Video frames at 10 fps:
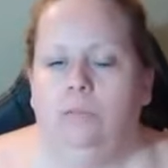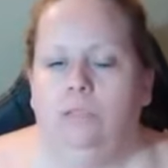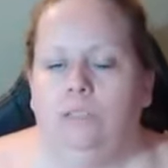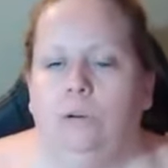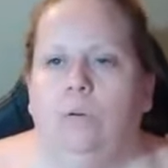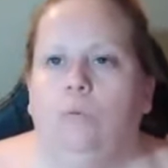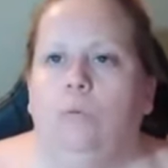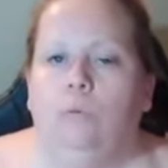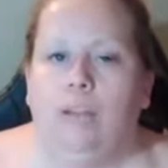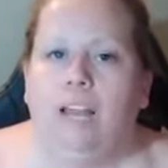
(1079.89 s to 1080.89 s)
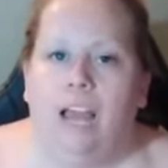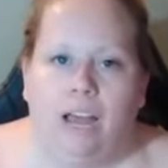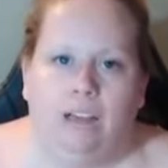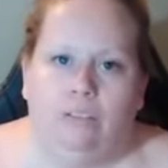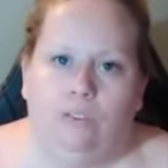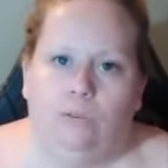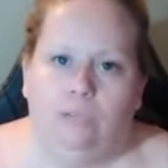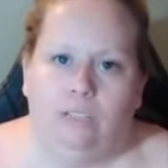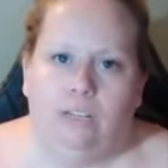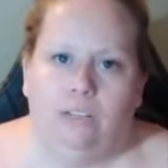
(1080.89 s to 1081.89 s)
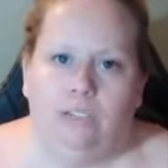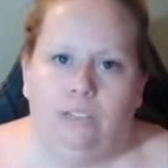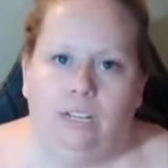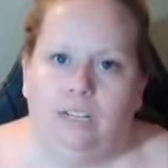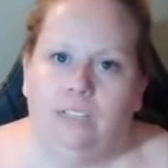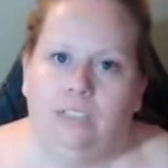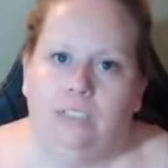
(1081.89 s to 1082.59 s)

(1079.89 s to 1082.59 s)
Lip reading: So when we have those things, and it's